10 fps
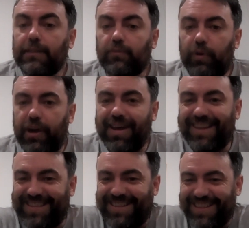when
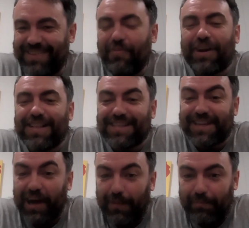I did
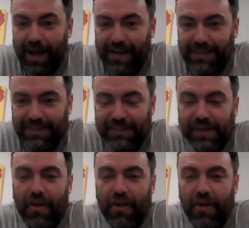comebacks,